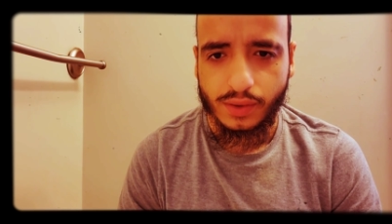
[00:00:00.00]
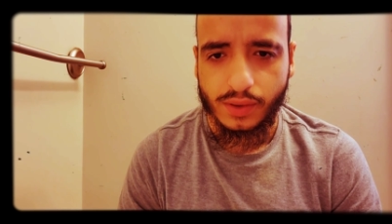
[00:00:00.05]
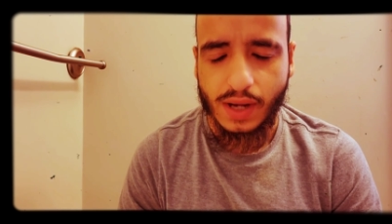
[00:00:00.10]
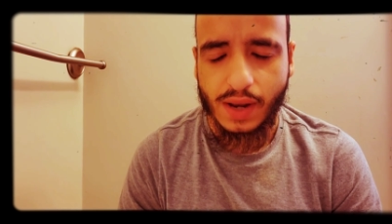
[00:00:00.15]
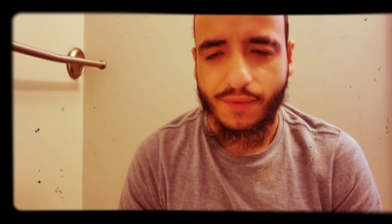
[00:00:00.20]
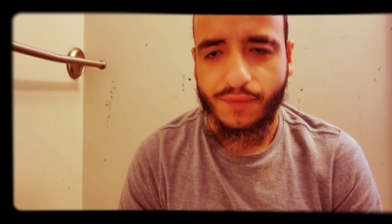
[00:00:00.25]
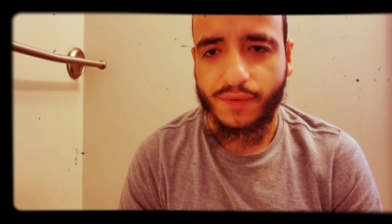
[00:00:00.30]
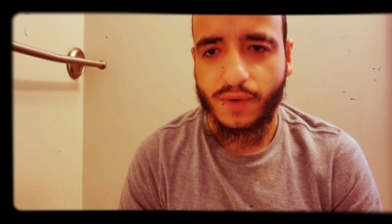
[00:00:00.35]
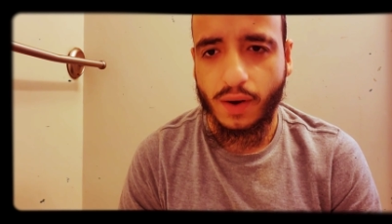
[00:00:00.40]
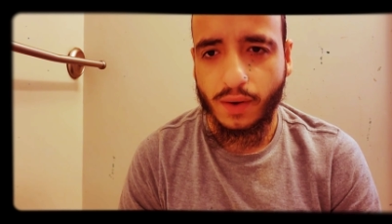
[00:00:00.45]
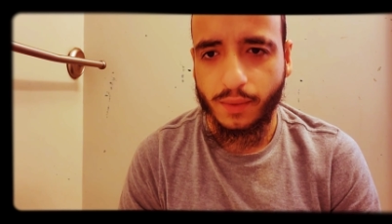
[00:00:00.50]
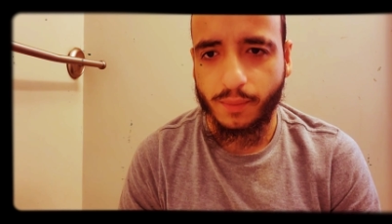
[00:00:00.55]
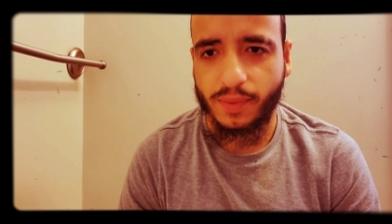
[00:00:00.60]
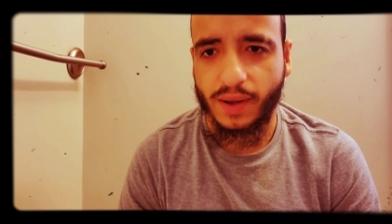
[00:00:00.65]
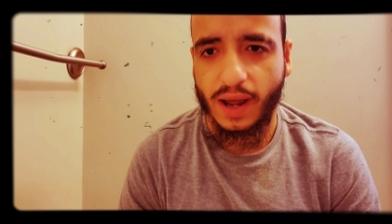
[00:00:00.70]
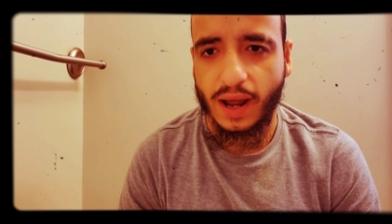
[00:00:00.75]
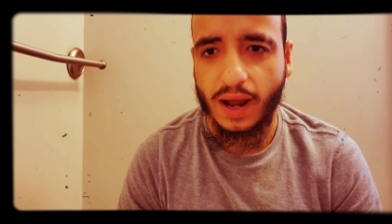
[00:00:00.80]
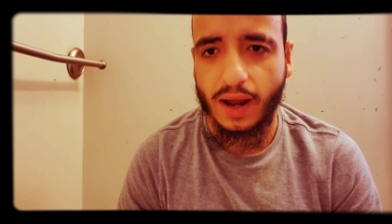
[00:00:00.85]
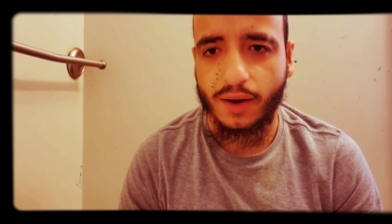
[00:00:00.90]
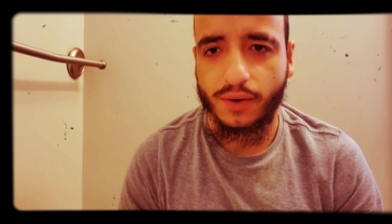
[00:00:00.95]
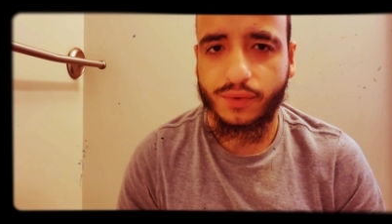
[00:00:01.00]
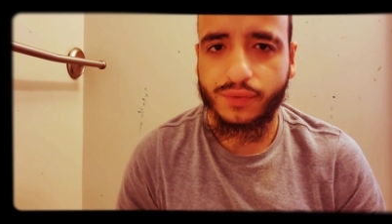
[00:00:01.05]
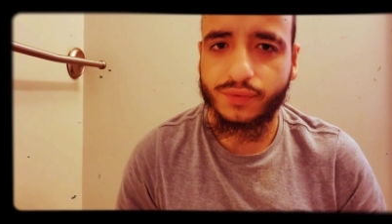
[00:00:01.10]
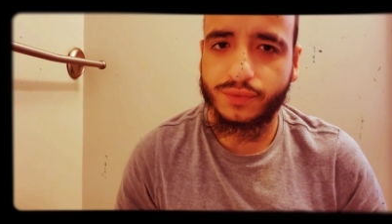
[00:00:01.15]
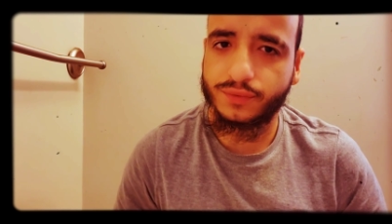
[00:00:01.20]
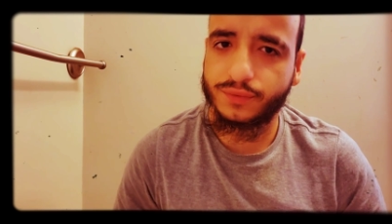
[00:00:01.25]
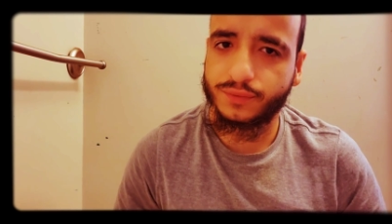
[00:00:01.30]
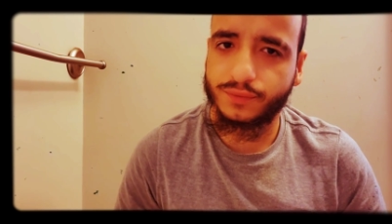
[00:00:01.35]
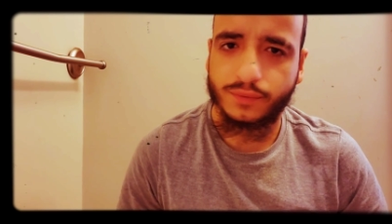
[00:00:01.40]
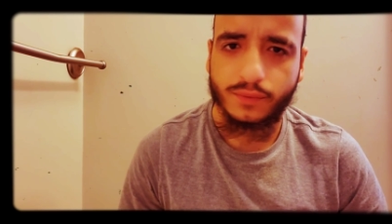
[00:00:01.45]
I found a path
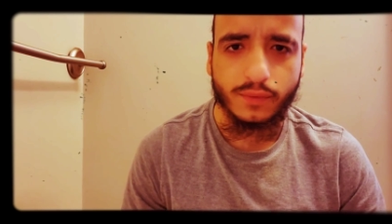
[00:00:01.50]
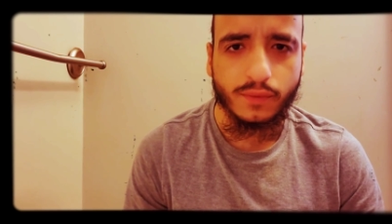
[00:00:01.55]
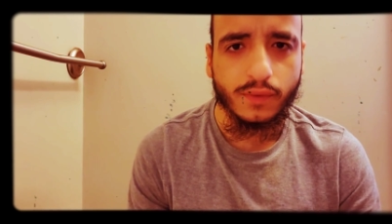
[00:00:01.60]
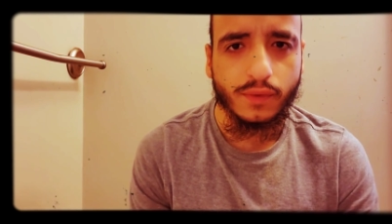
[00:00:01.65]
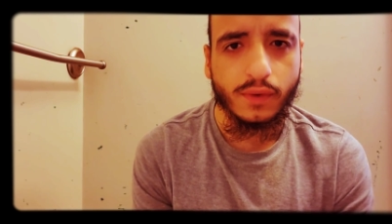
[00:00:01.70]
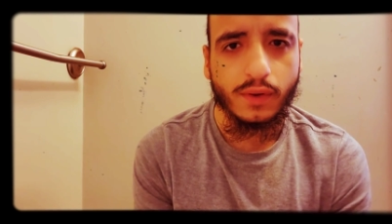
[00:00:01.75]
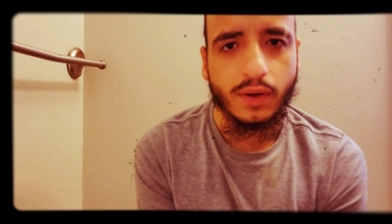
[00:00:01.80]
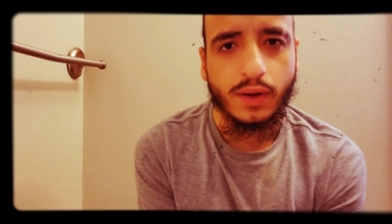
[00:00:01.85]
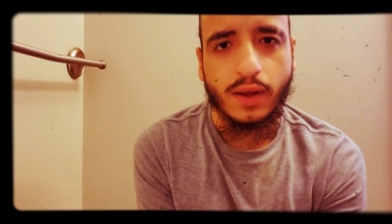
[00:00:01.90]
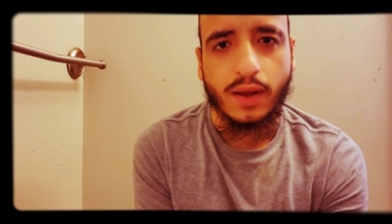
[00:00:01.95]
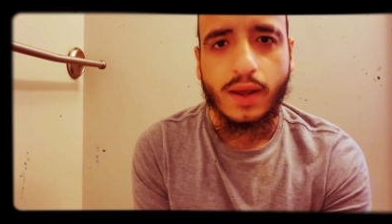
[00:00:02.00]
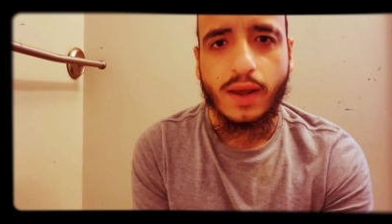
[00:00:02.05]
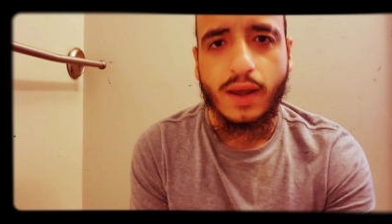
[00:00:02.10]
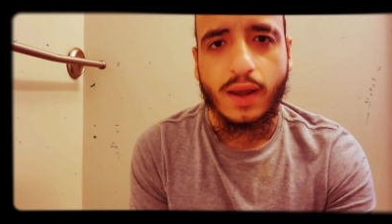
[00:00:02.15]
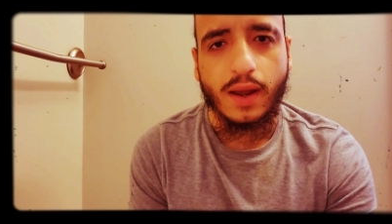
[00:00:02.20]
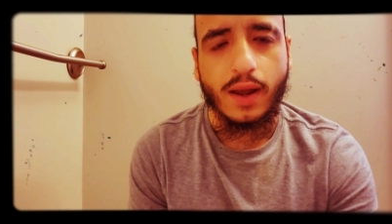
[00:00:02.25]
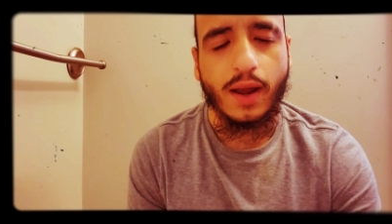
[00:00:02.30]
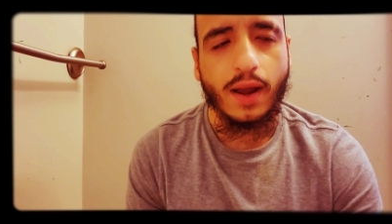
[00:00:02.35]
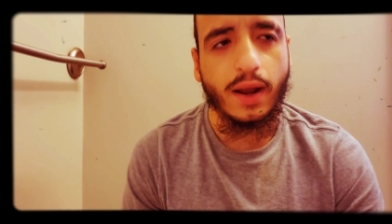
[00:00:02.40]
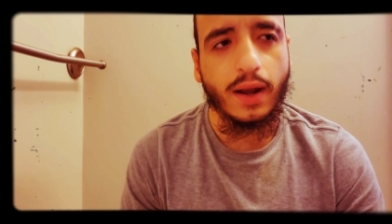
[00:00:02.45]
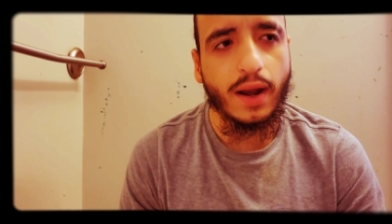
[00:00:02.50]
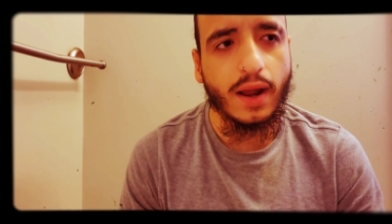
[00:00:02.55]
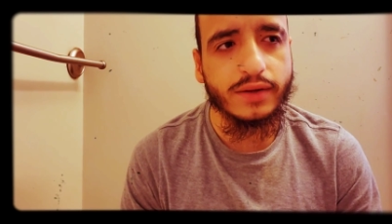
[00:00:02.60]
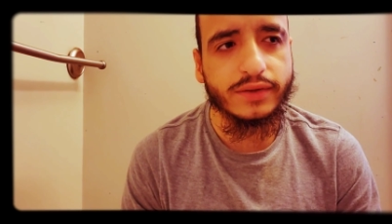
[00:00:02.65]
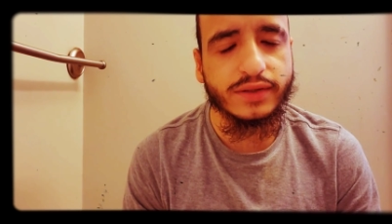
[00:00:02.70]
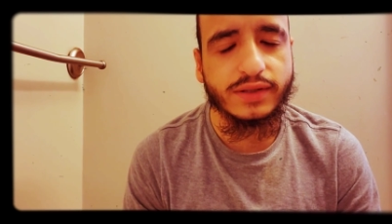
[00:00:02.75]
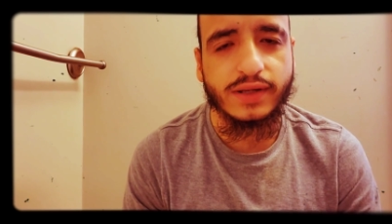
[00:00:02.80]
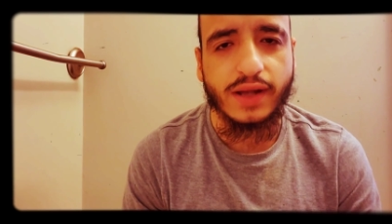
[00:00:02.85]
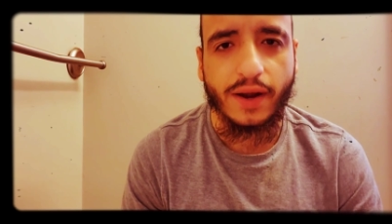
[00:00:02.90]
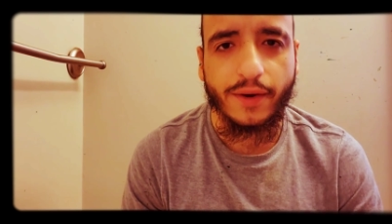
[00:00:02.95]
and I
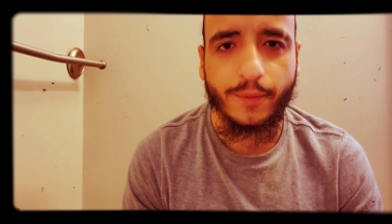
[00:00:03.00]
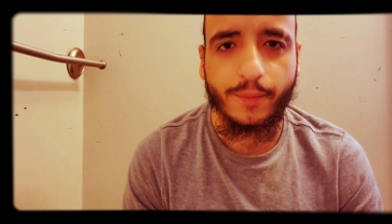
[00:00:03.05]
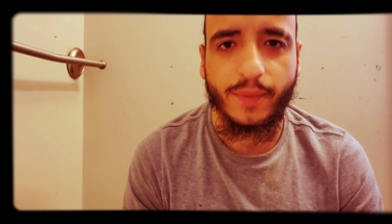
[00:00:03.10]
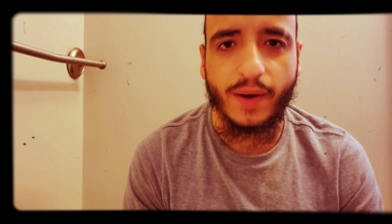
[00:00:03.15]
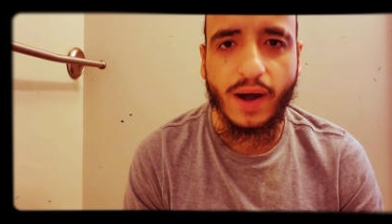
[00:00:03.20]
just got up